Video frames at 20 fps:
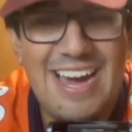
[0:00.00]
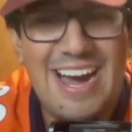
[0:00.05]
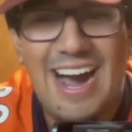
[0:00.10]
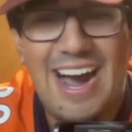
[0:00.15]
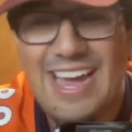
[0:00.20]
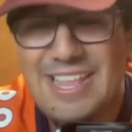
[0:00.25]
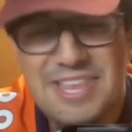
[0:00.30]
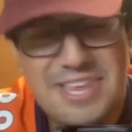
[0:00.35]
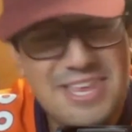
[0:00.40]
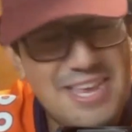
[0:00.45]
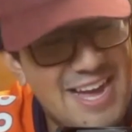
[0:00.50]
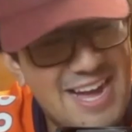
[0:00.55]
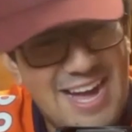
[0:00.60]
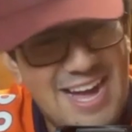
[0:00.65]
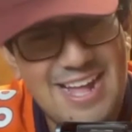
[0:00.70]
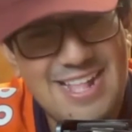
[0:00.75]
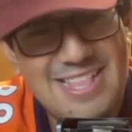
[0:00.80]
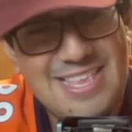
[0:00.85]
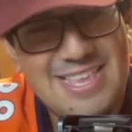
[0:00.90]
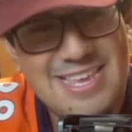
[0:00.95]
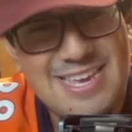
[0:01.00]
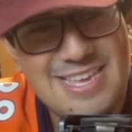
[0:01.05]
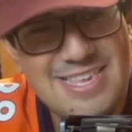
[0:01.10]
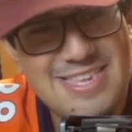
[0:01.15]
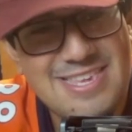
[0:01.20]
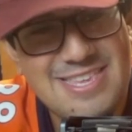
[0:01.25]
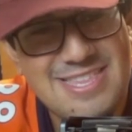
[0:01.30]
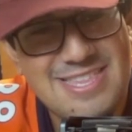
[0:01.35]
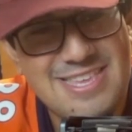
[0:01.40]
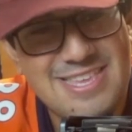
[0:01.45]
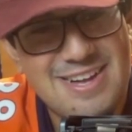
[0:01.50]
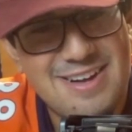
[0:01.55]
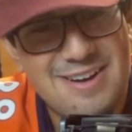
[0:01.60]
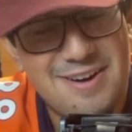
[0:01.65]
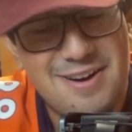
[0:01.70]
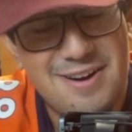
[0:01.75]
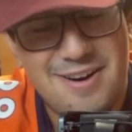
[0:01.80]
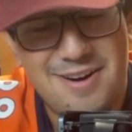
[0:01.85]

I it's just oh.